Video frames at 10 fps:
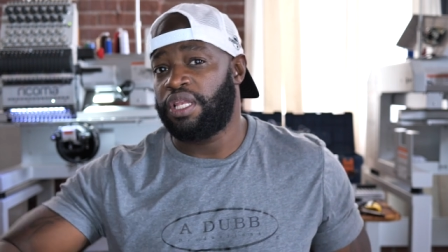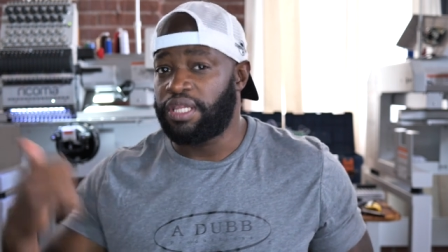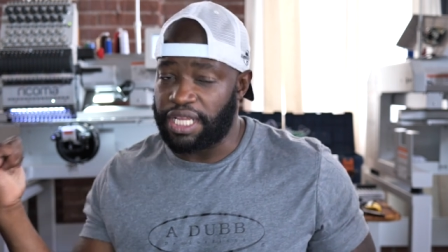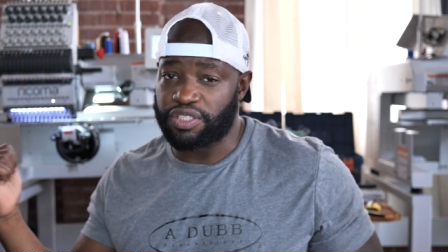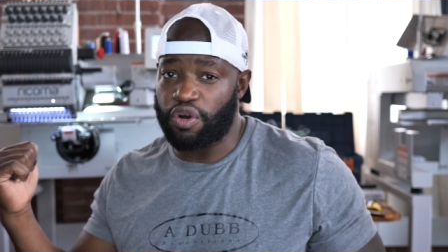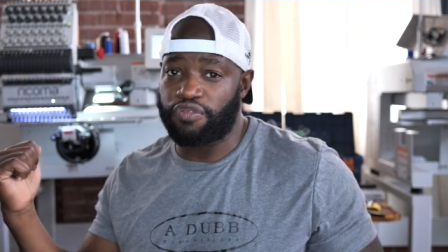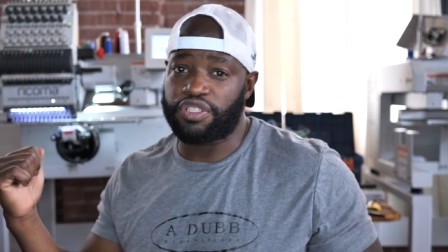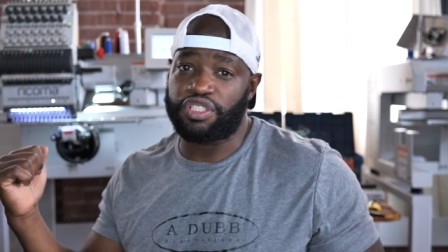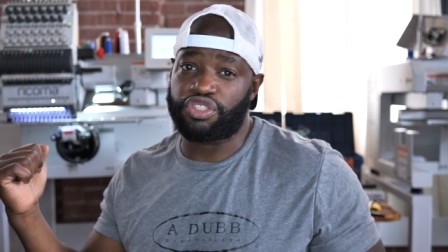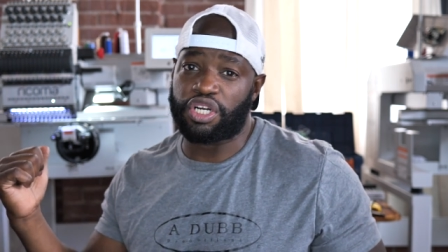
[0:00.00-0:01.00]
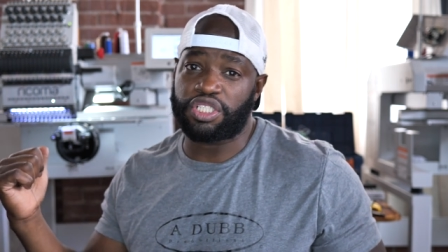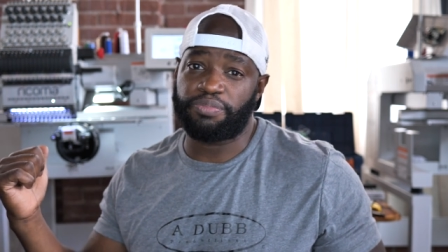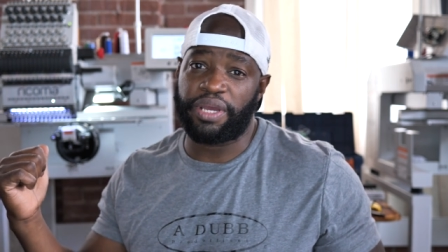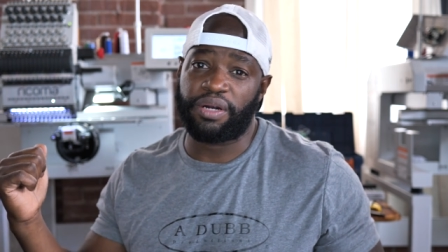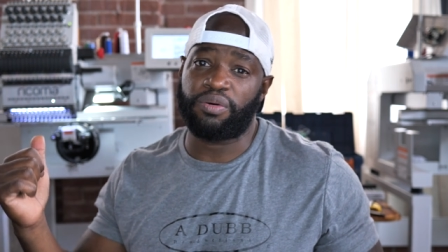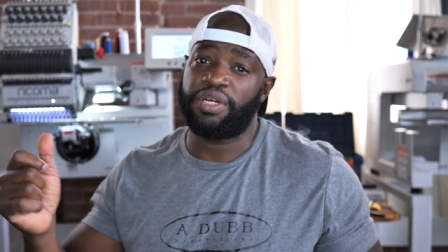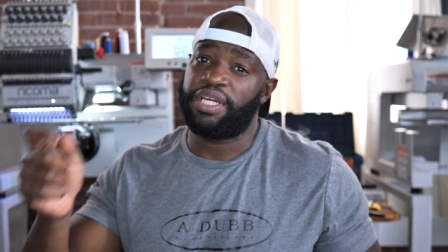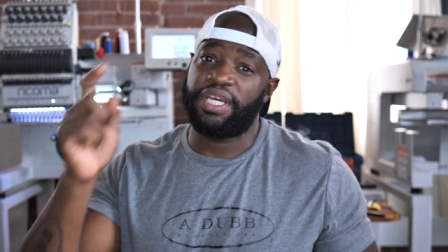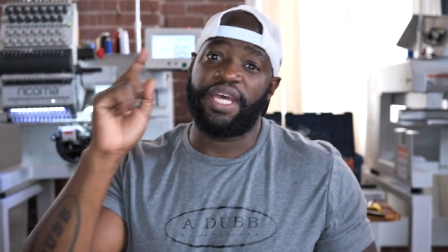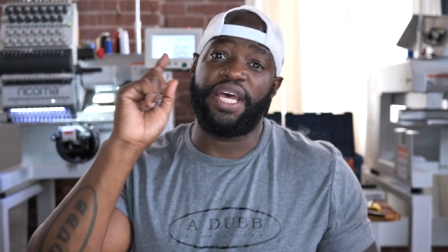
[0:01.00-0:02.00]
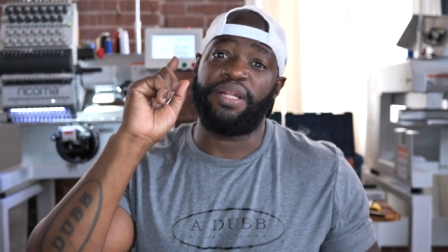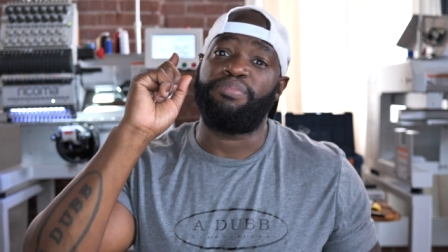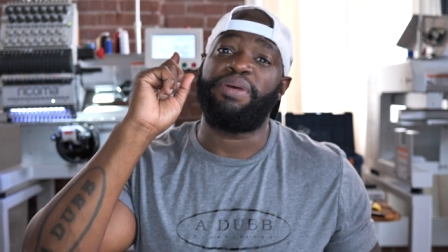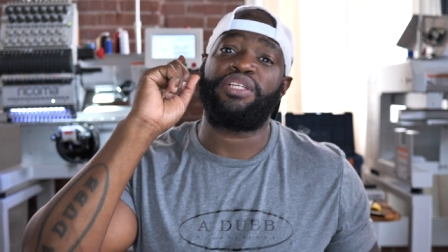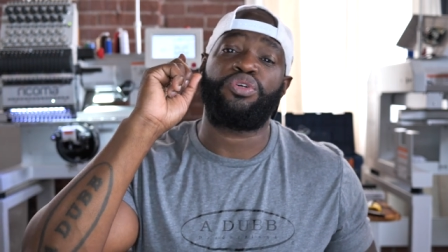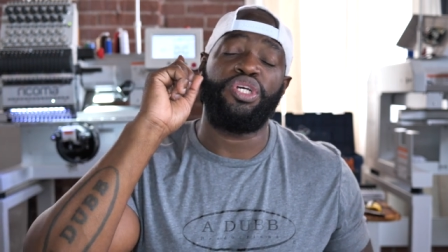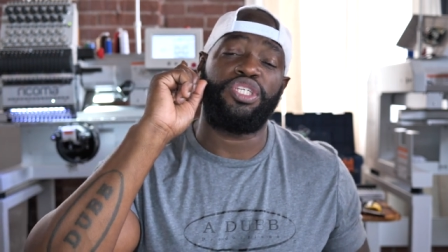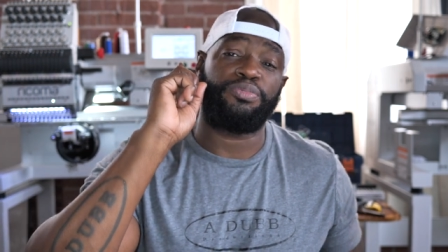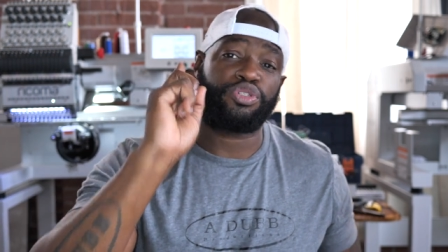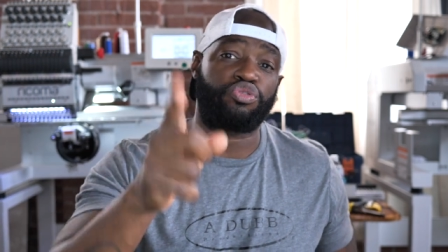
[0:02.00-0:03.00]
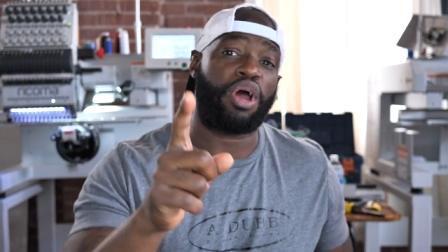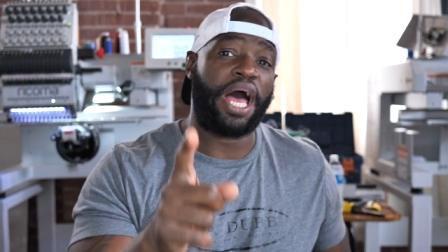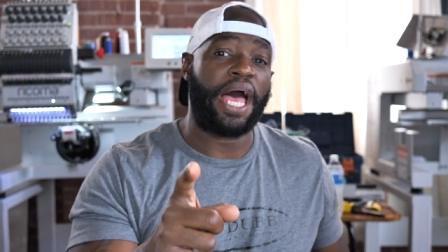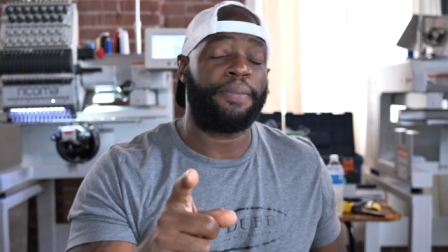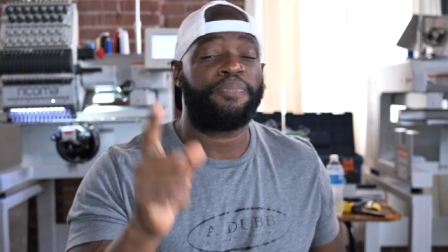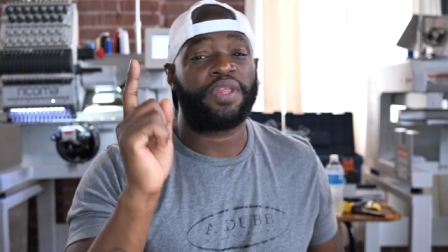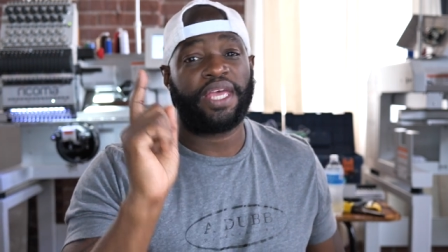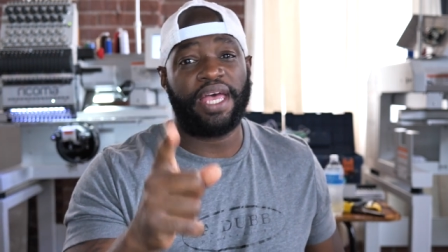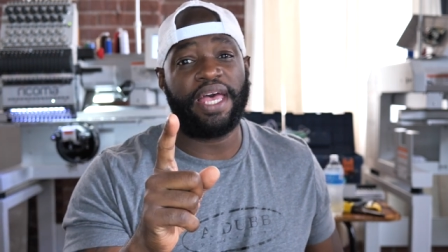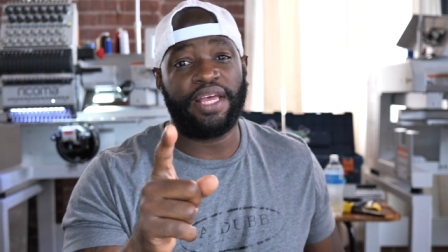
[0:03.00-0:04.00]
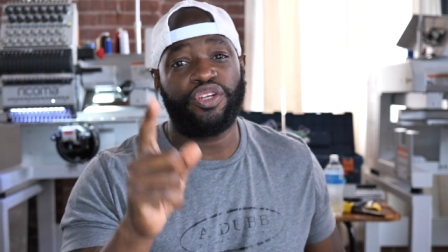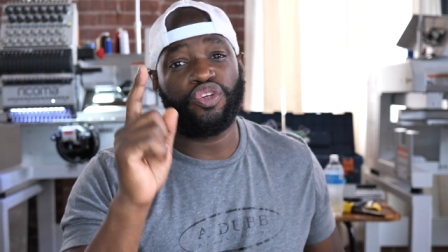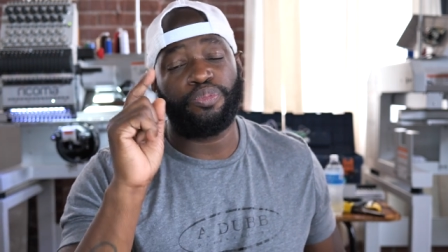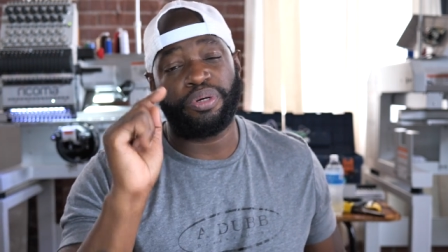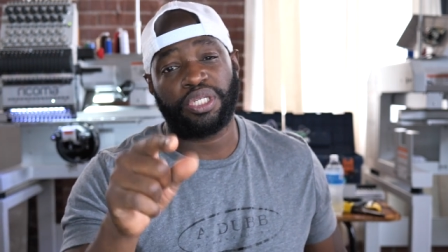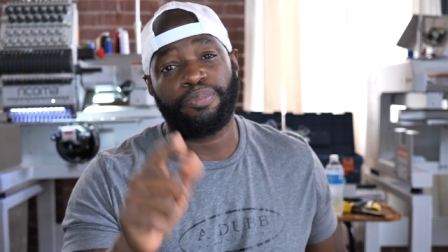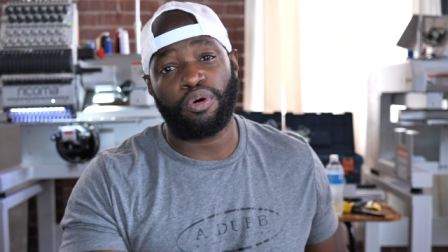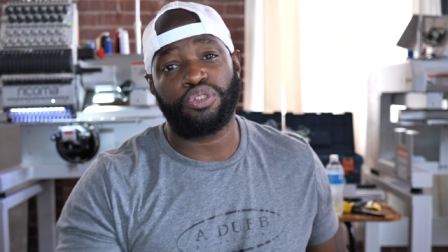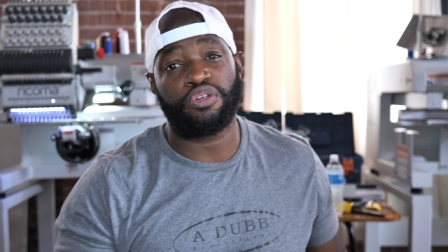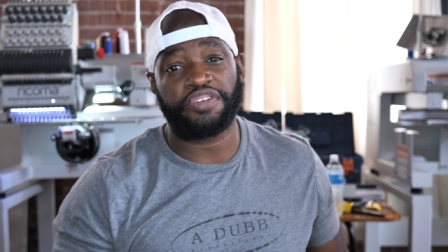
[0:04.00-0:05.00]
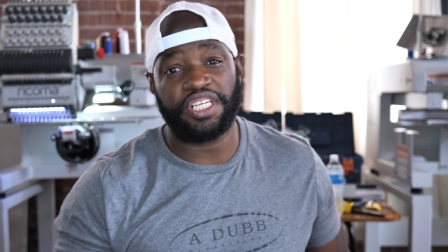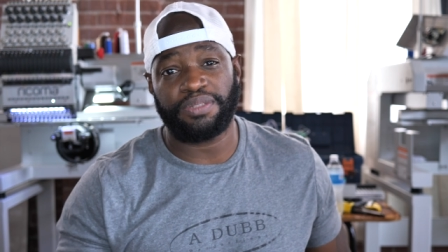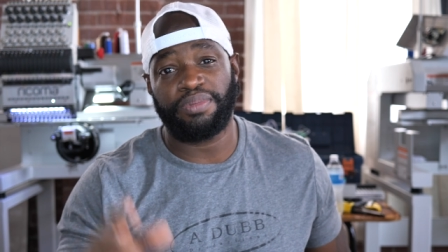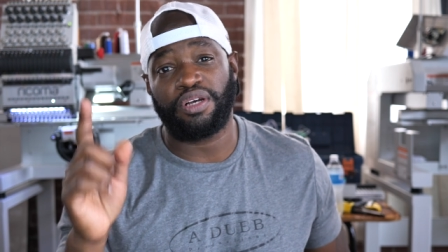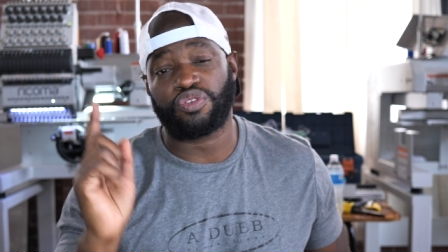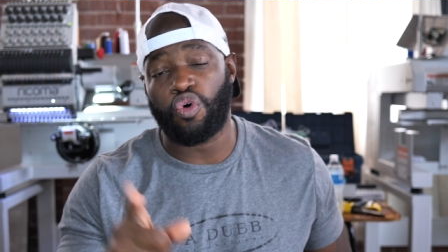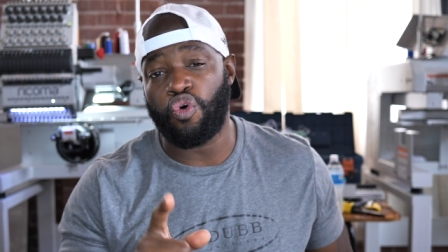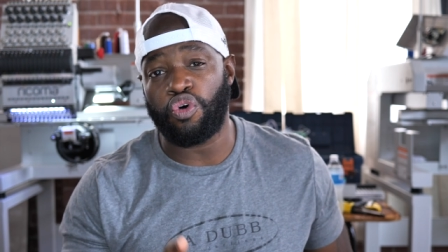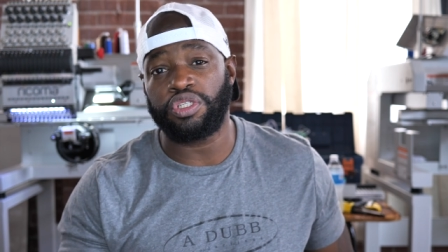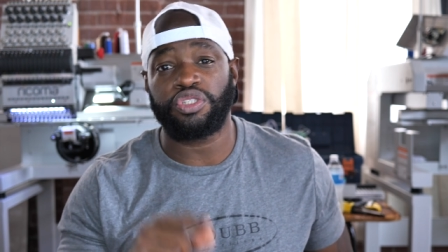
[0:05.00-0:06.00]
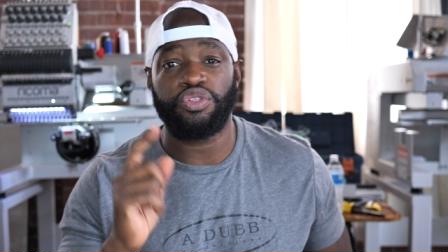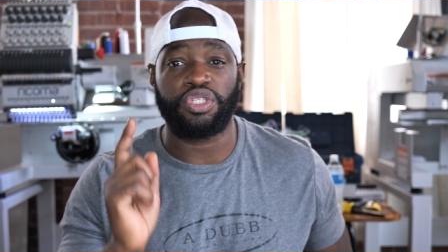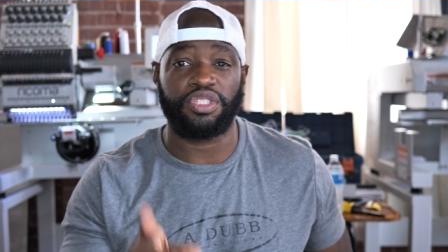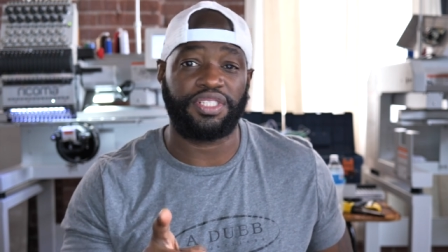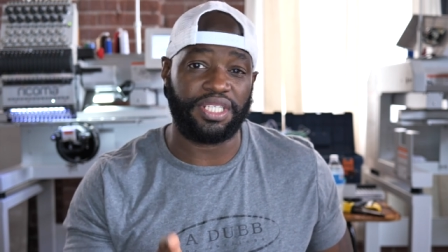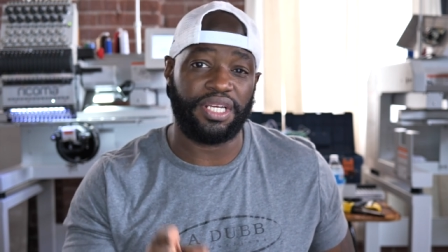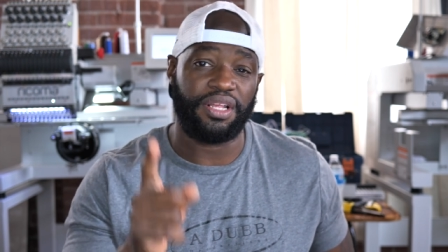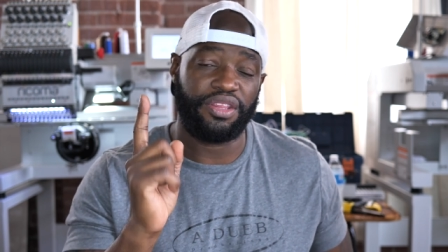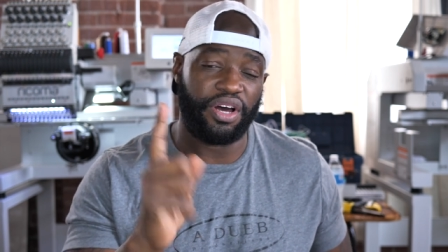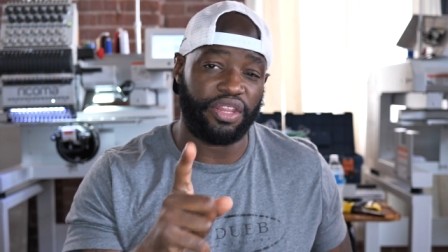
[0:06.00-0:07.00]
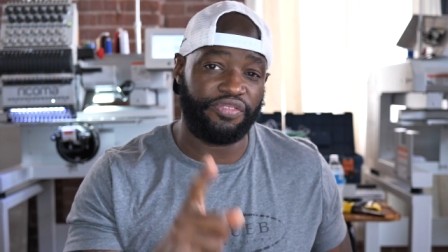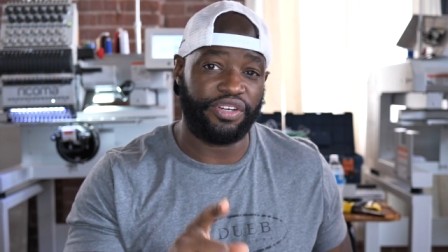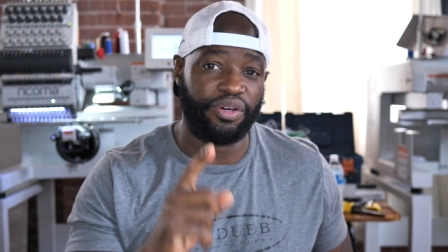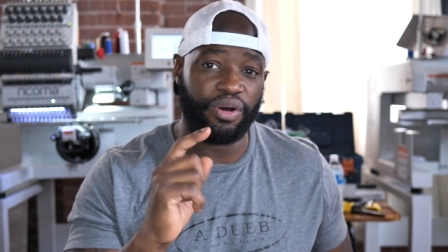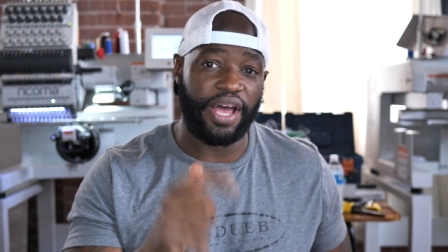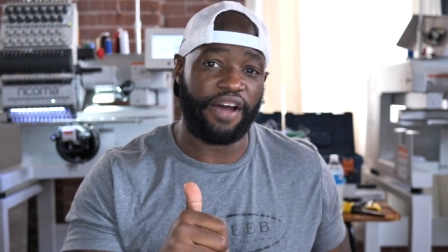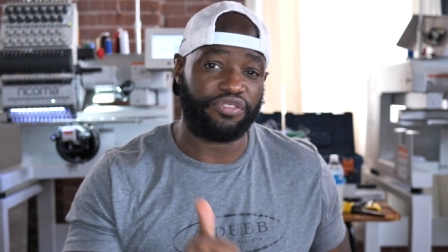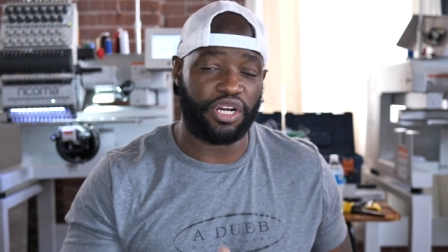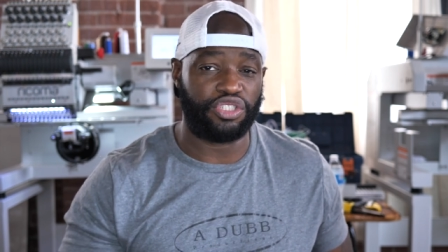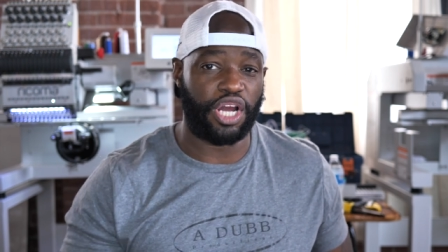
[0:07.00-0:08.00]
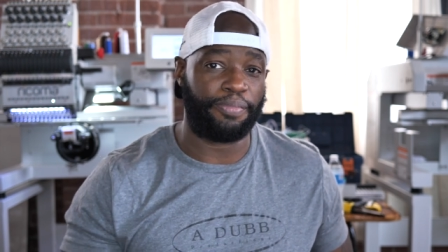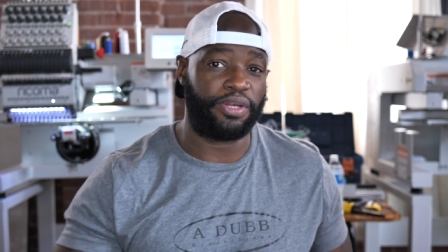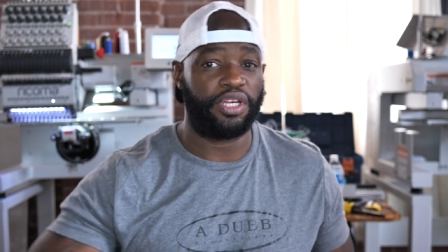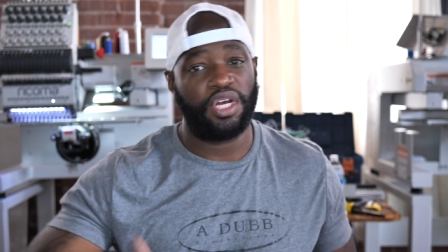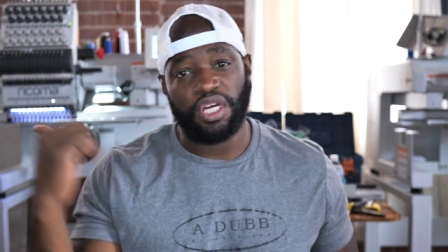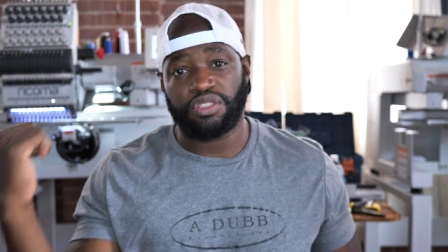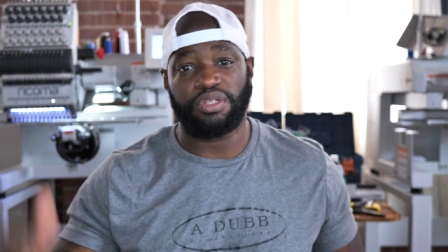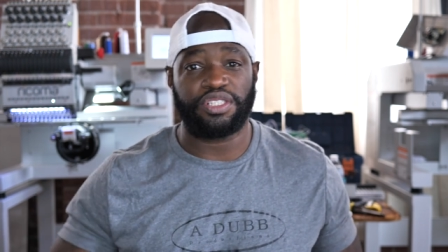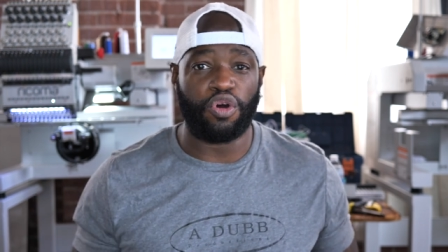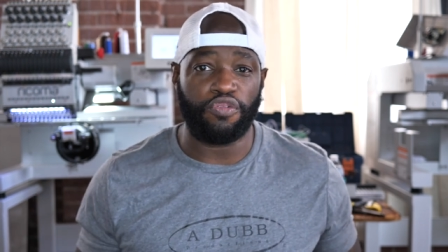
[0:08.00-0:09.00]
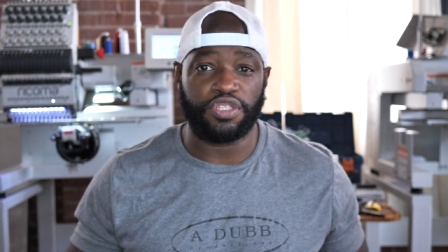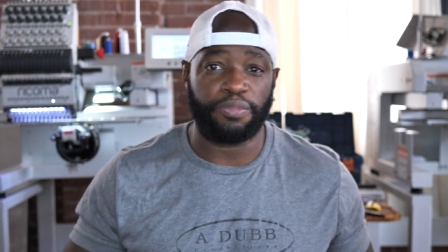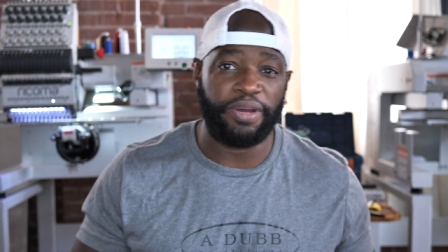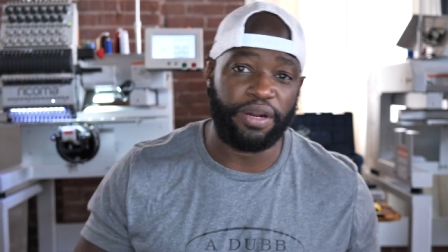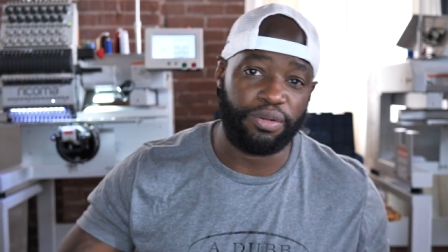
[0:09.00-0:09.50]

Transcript: Let's go over to the instruction panel and make sure you subscribe and you put the post notification bells on so you can see the other video after I drop it. So let's go over to the panel.